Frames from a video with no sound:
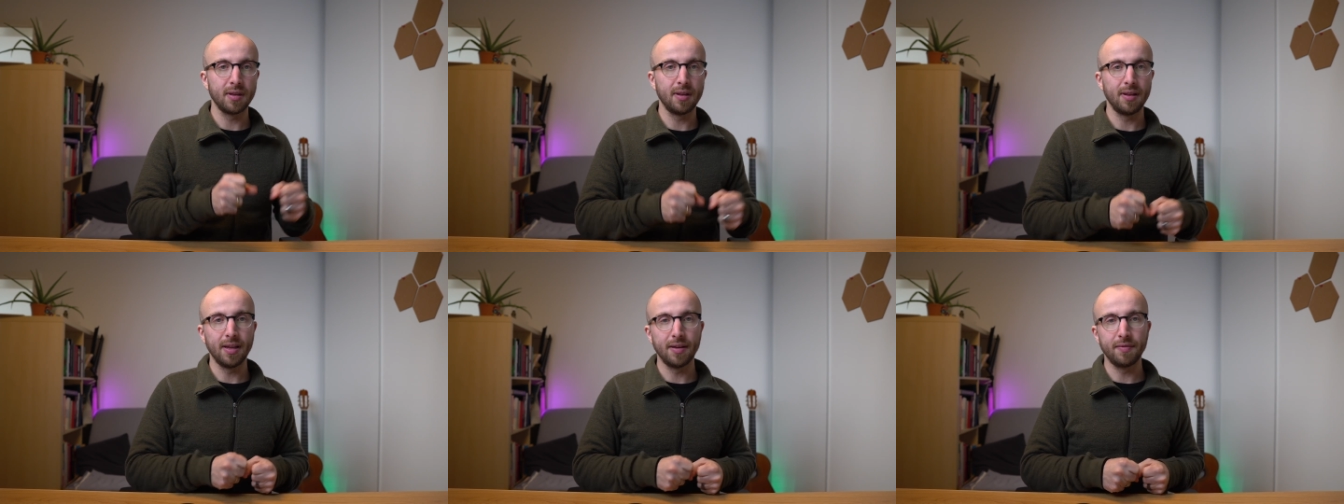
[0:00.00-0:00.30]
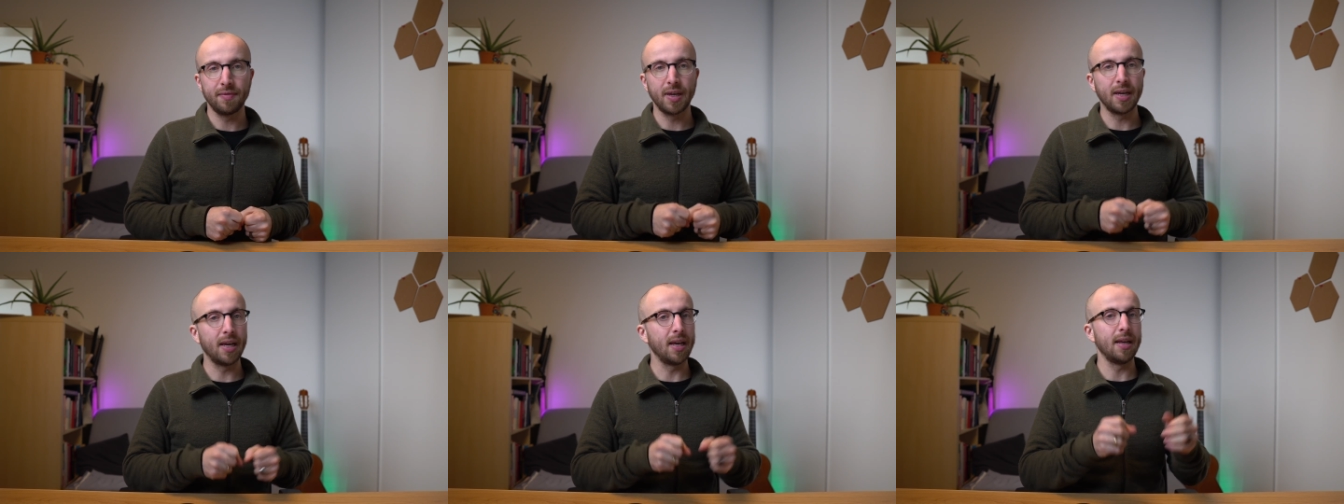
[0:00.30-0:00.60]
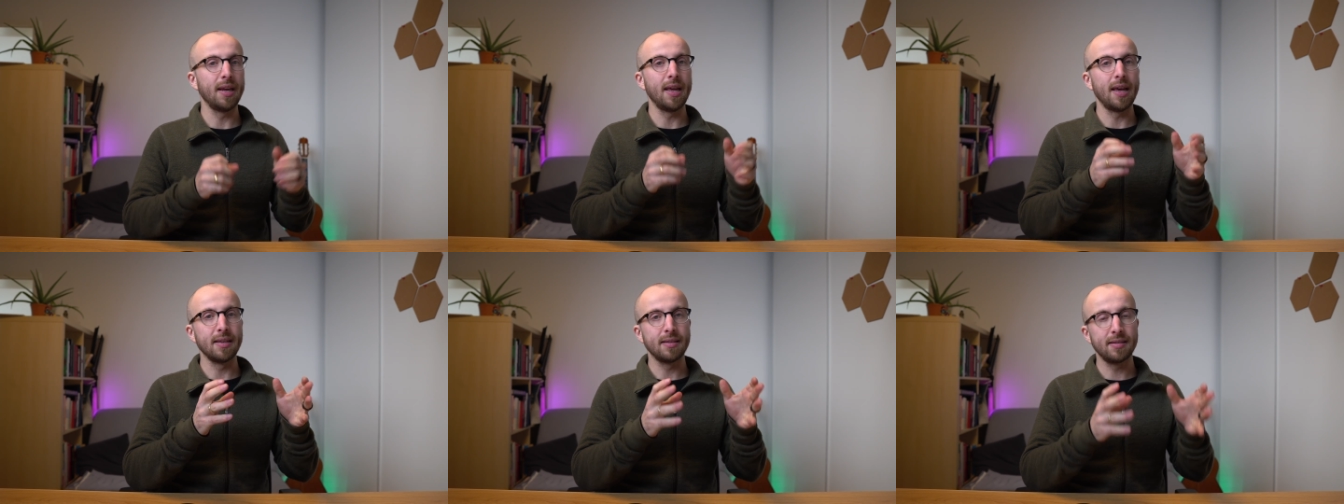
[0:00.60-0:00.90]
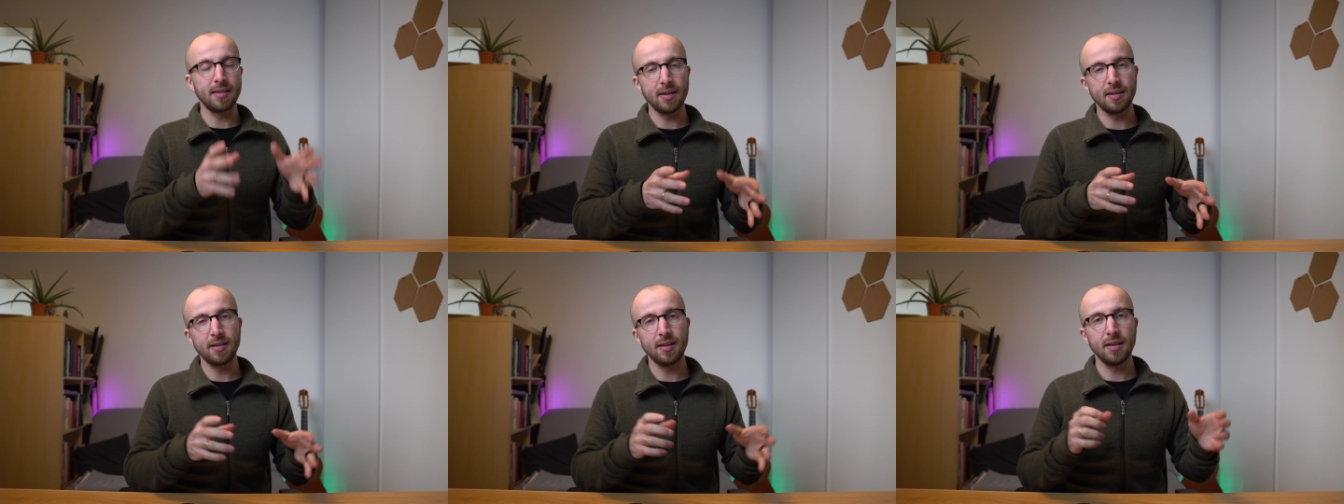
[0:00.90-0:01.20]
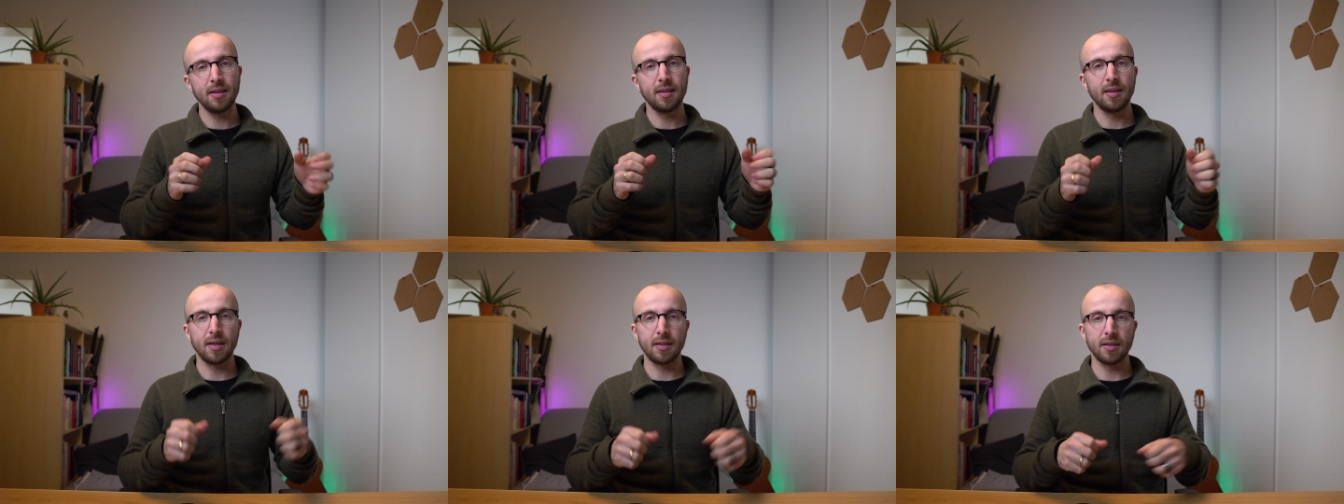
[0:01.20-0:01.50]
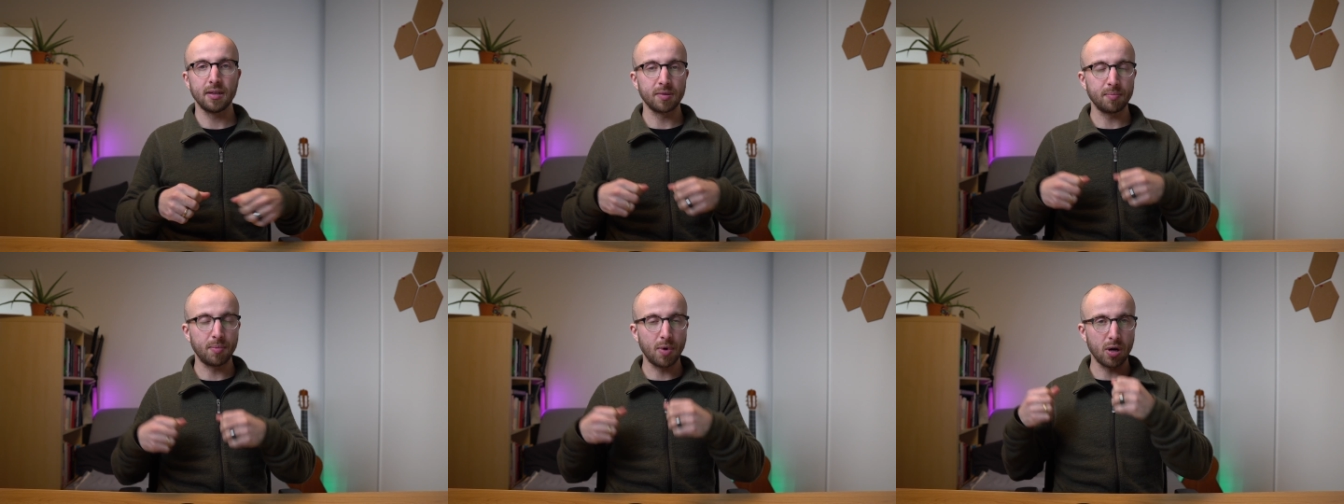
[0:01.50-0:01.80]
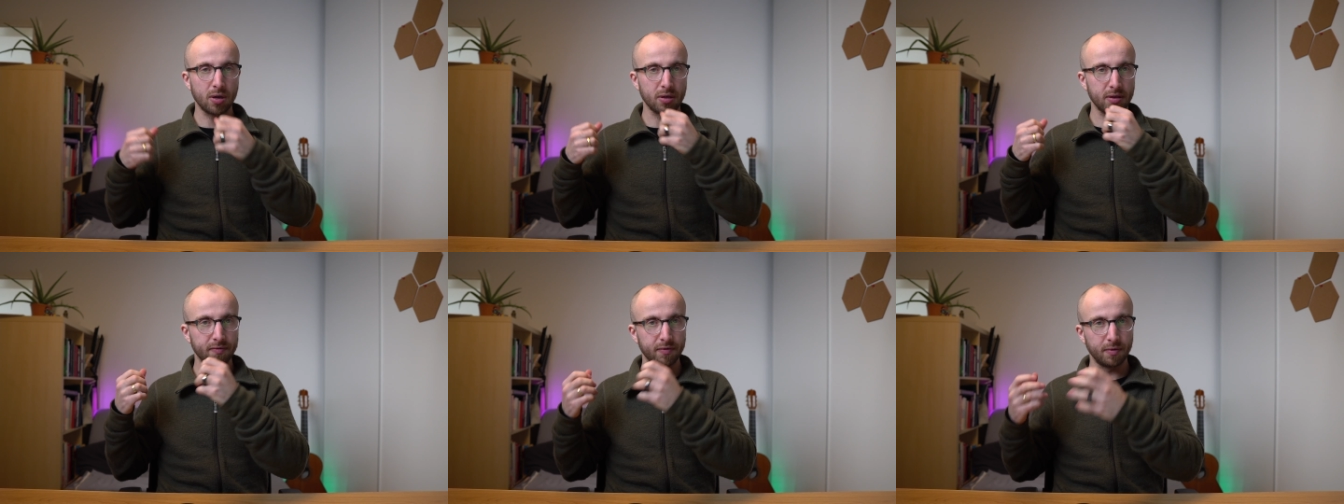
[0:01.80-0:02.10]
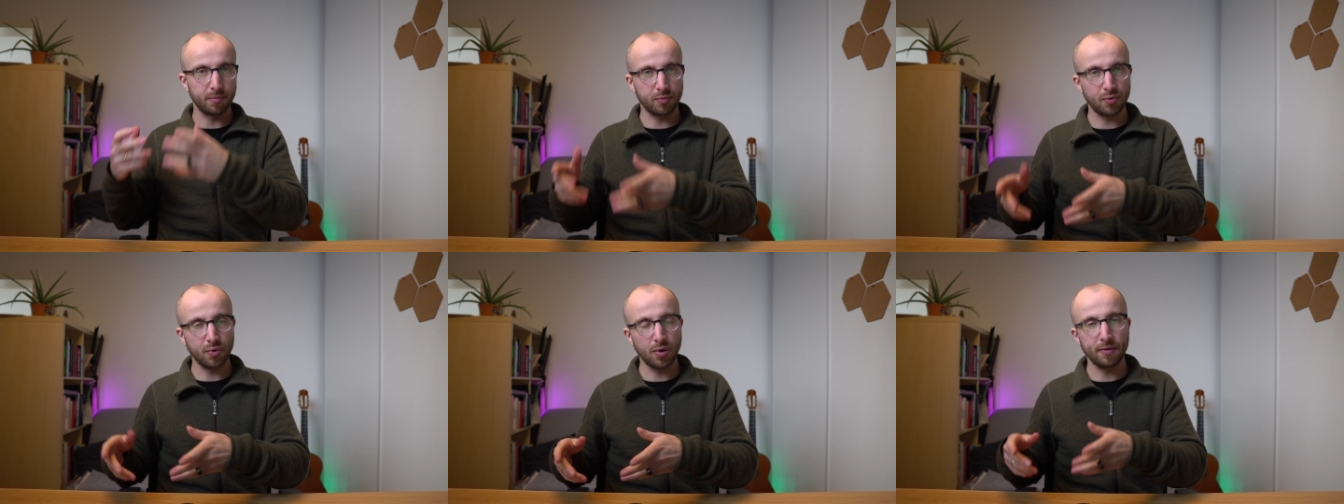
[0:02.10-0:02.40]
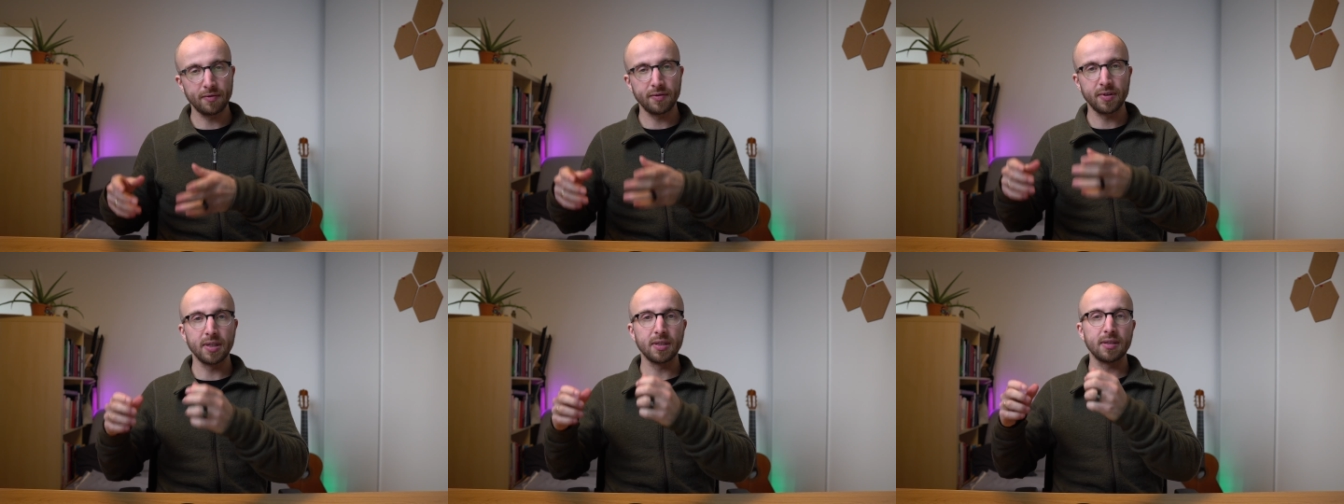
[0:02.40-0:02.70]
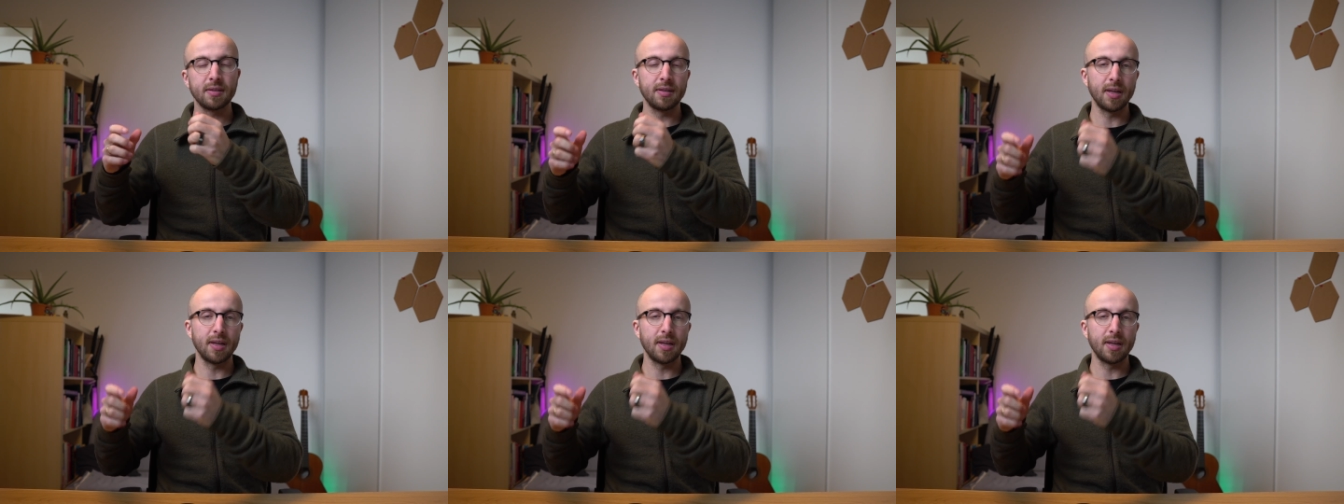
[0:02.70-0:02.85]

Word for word: living in a city that is part of a province,